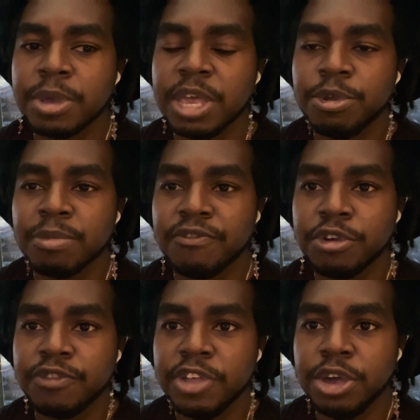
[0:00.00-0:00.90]
but it was my
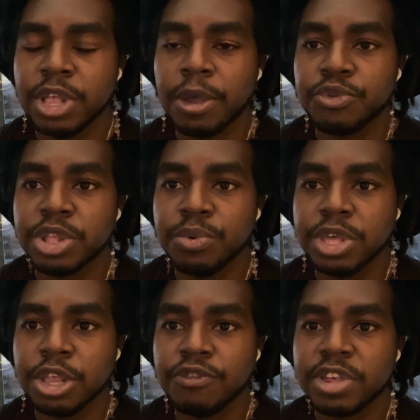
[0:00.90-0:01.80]
first video and I was really,
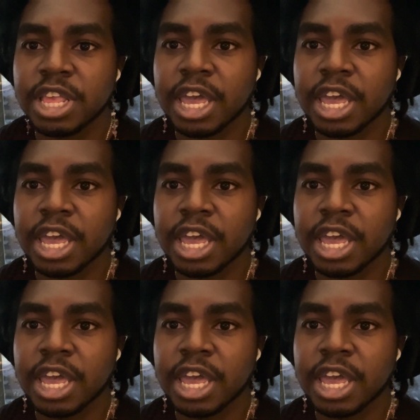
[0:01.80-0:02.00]
really nervous.